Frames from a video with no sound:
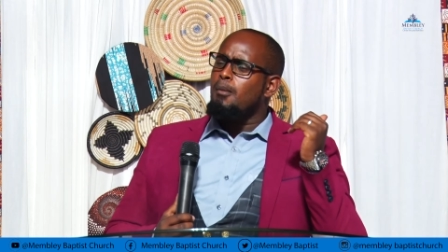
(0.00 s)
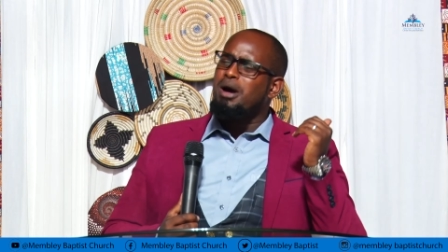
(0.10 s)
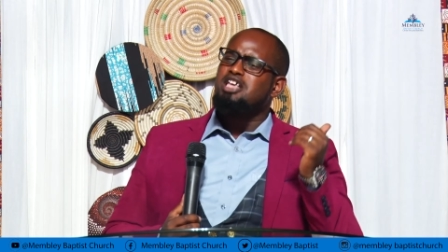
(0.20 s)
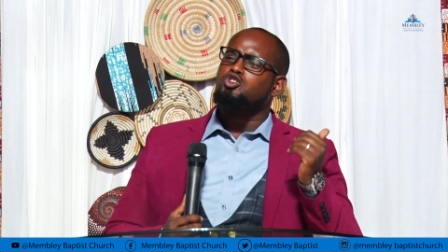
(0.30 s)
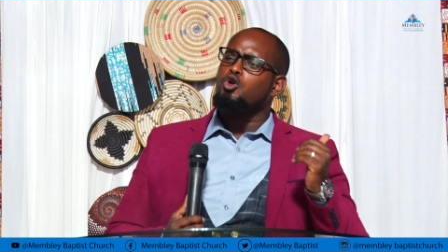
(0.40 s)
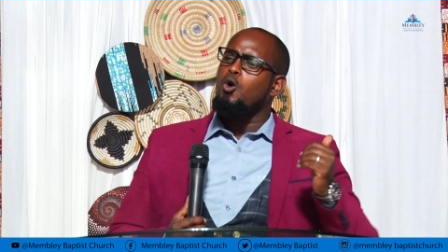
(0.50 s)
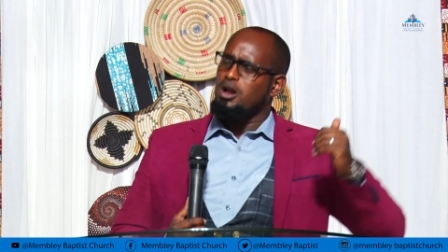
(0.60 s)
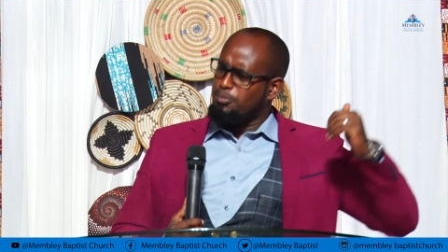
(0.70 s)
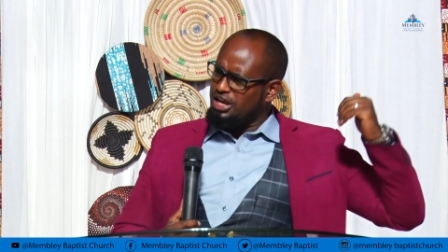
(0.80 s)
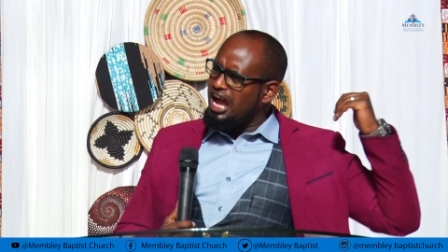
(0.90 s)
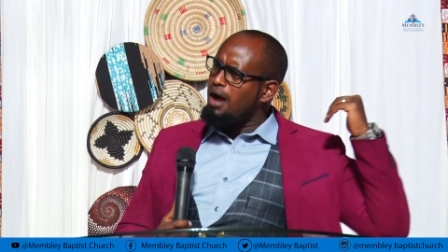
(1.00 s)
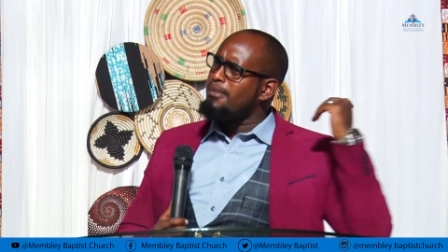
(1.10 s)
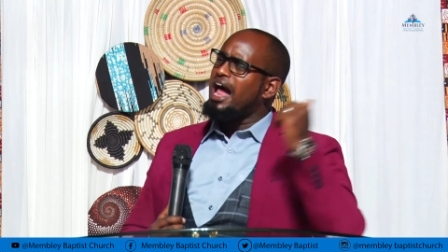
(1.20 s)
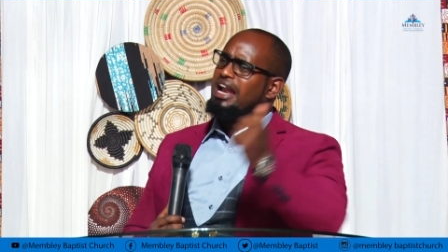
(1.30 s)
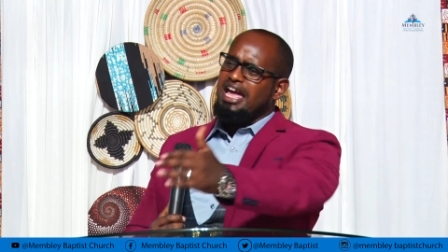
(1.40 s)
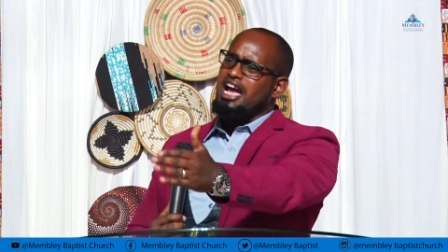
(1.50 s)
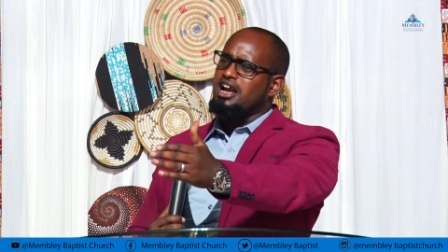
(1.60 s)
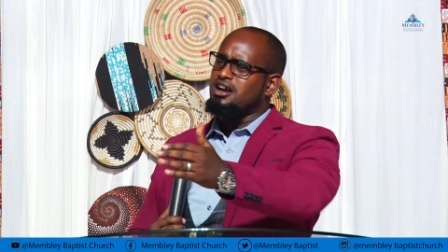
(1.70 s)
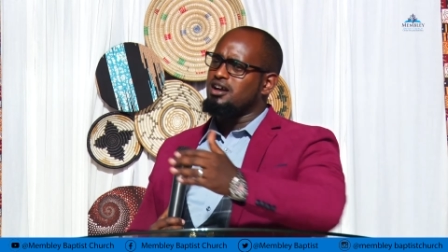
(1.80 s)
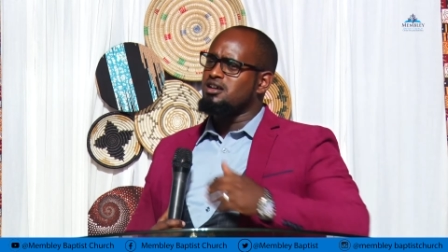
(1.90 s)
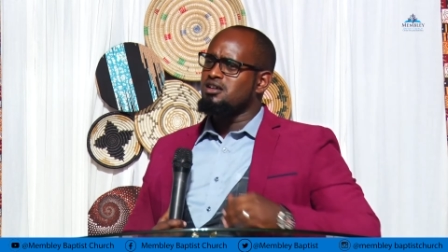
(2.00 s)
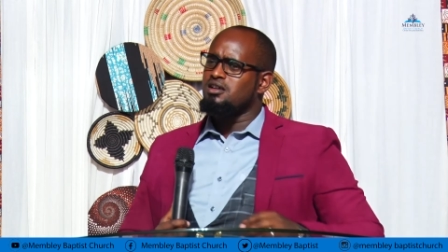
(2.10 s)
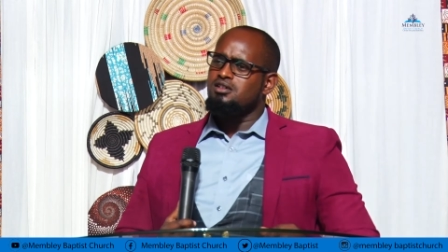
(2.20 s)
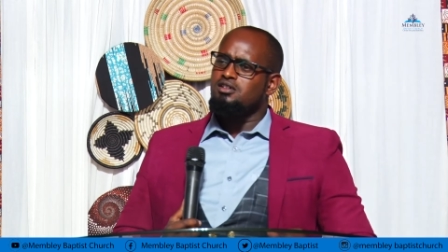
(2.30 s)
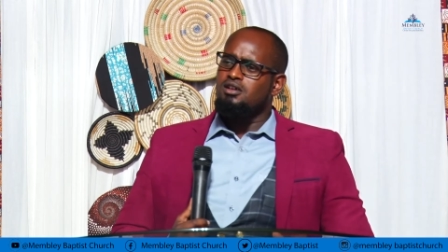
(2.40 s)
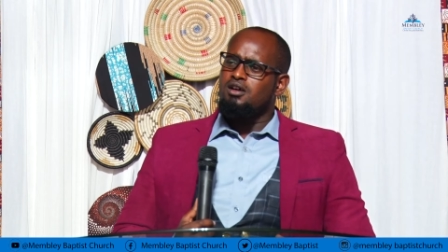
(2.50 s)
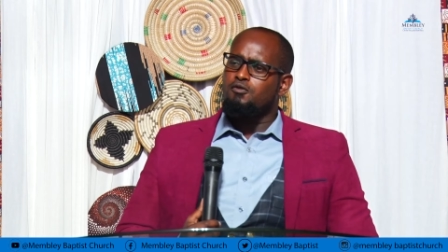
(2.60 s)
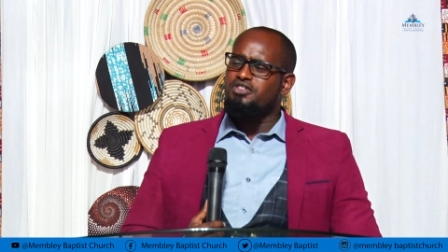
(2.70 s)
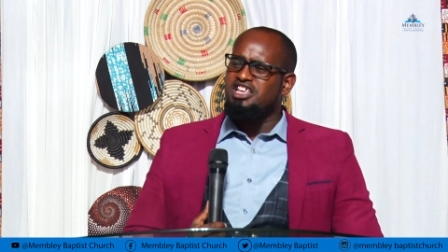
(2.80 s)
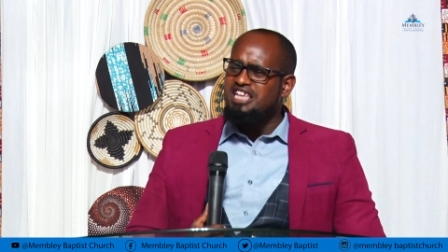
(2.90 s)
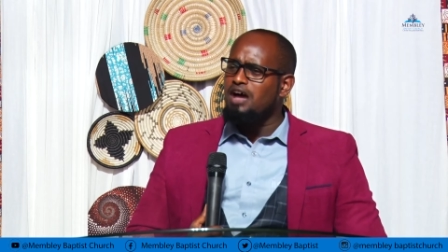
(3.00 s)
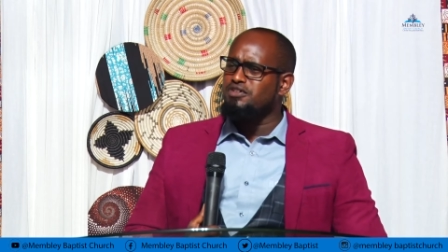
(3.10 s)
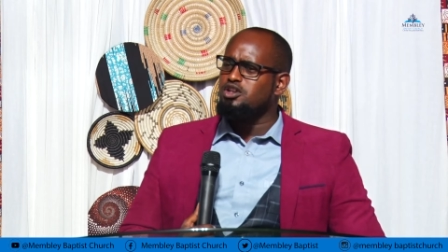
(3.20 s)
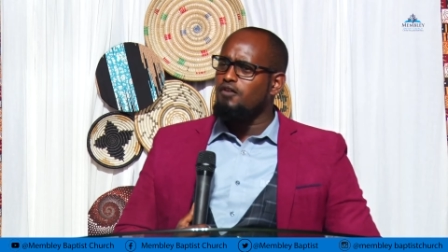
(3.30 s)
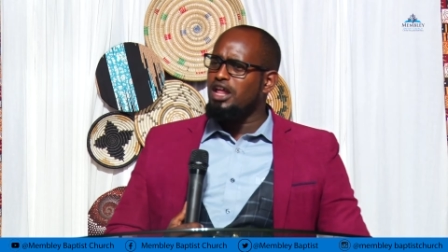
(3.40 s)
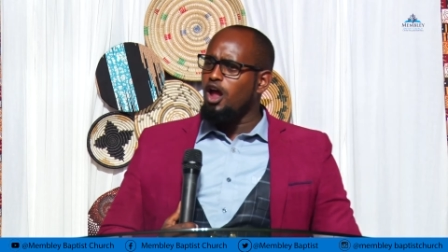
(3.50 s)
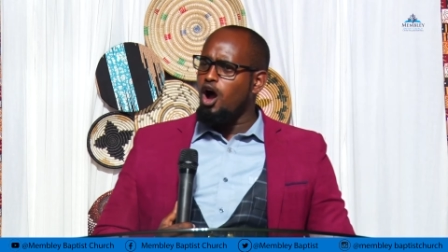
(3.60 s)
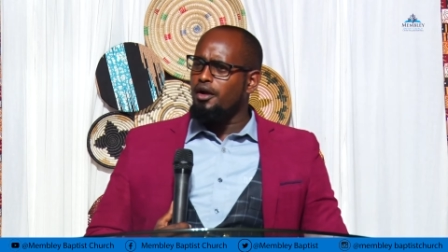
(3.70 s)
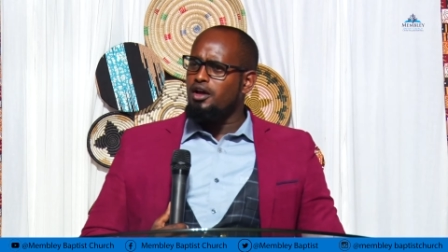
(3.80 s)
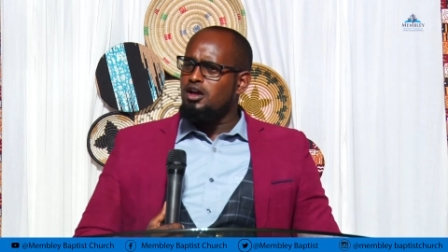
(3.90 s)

person who will become a leg for the service of the Lord.